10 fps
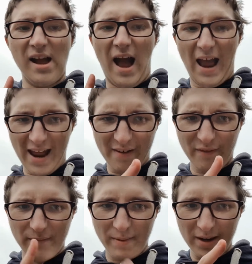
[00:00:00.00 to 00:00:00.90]
I
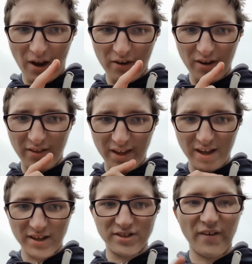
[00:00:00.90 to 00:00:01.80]
have been on
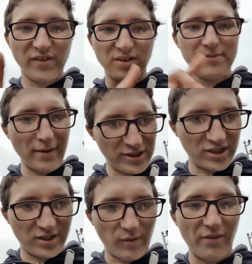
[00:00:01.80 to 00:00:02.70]
the Sheffield to
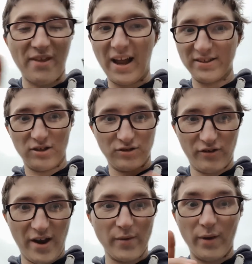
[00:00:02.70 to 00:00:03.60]
Manchester one, that is also
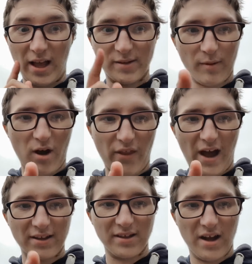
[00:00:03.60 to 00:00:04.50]
great. We'll explore
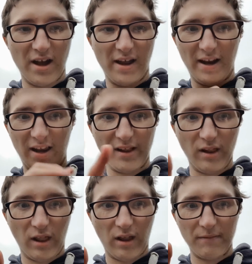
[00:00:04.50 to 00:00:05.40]
that in a little,